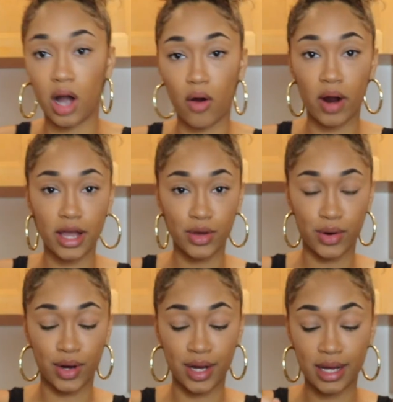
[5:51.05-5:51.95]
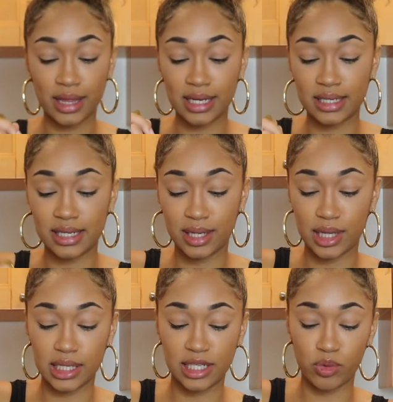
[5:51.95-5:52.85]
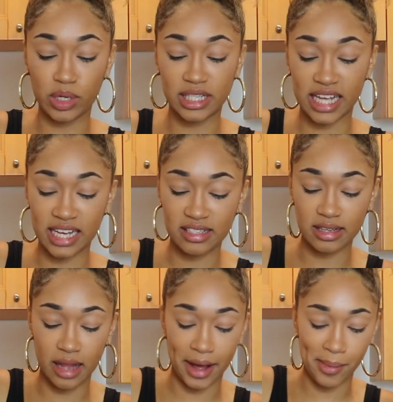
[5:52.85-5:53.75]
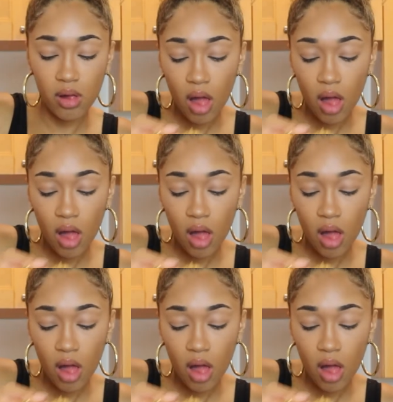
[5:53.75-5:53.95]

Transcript: All right, y'all, let's see what it's tasting like.